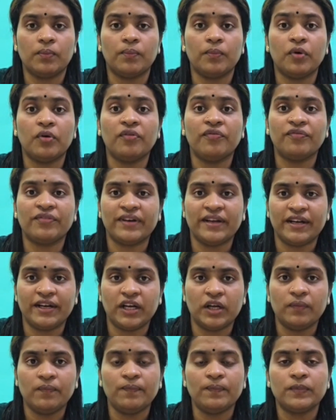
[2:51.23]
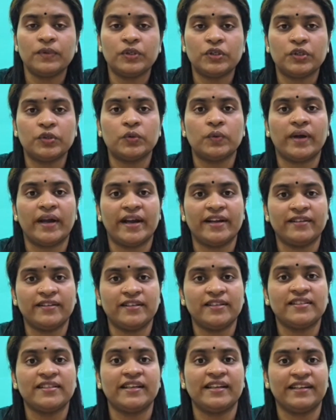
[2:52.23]
more freedom to
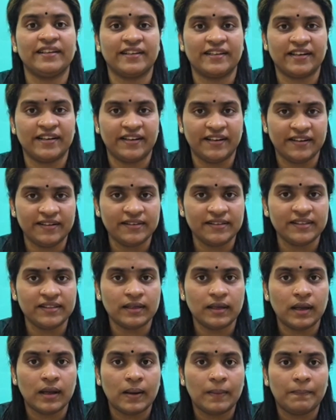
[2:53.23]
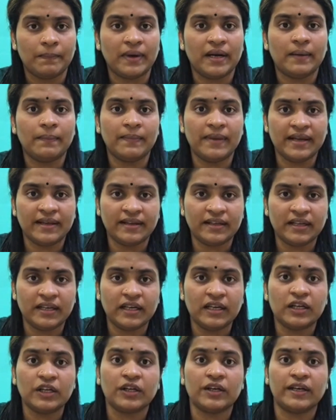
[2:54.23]
adjust ingredients, but
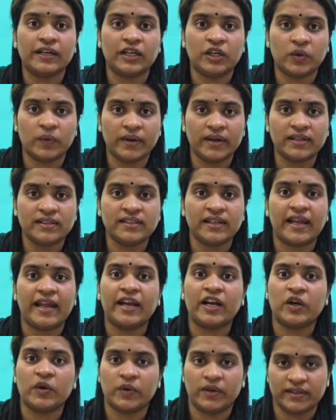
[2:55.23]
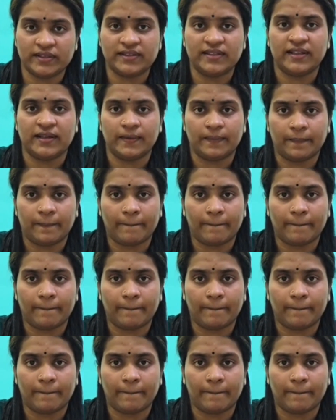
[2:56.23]
baking requires accuracy.